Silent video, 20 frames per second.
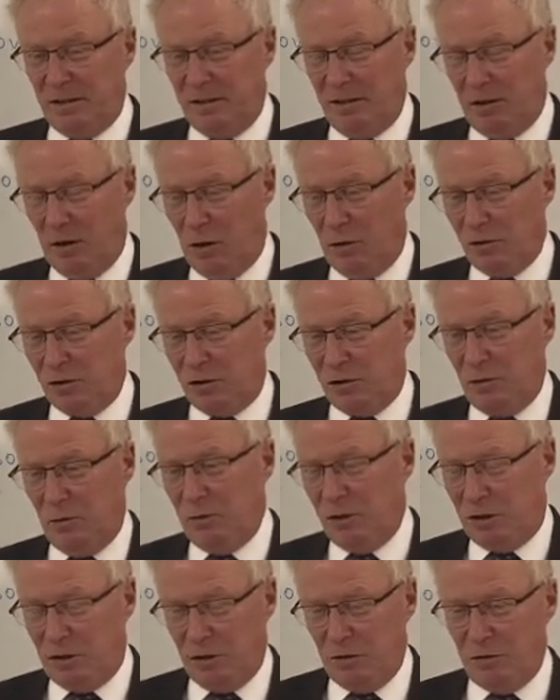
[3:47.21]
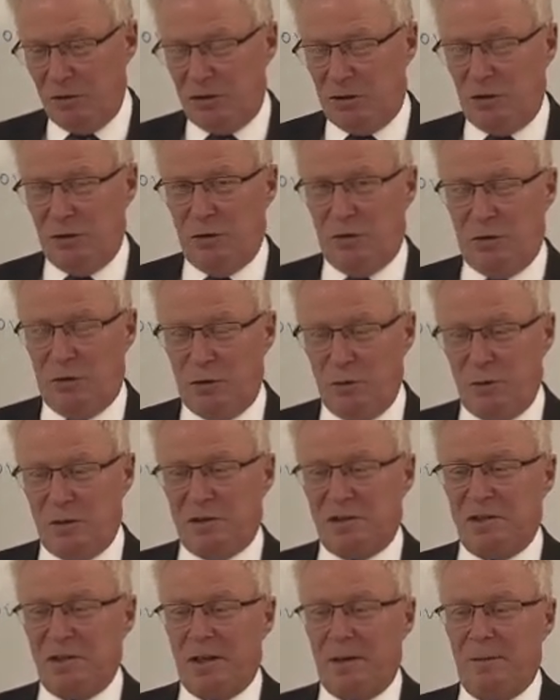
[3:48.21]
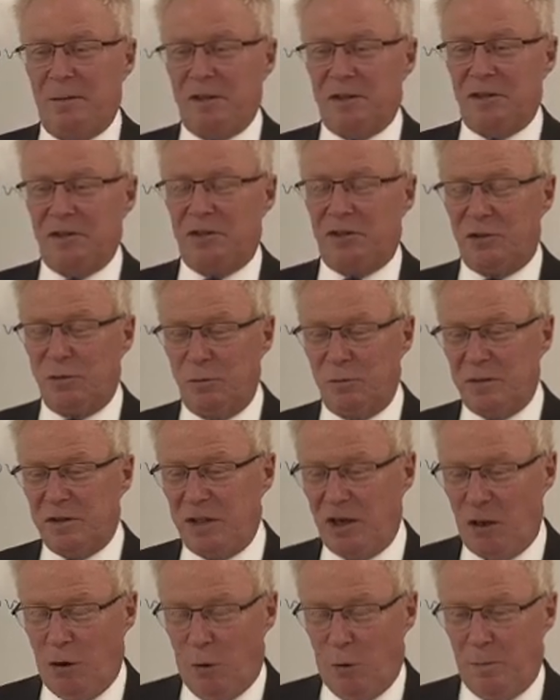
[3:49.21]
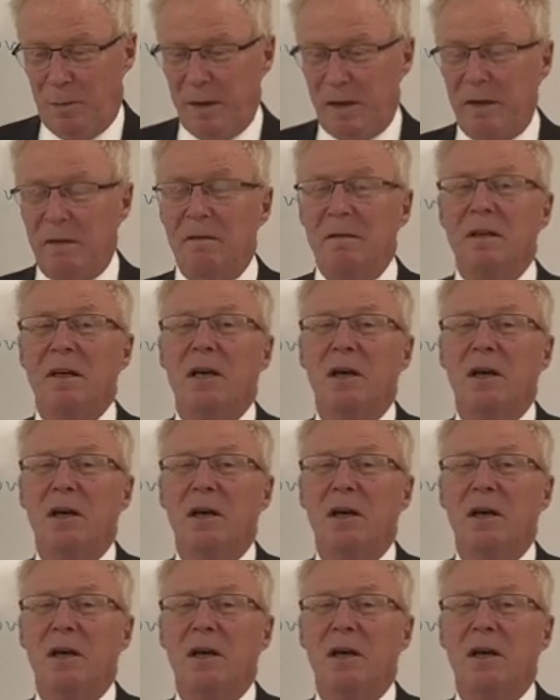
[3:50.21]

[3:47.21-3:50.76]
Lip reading: also encourage you to do assignments as soon as they open.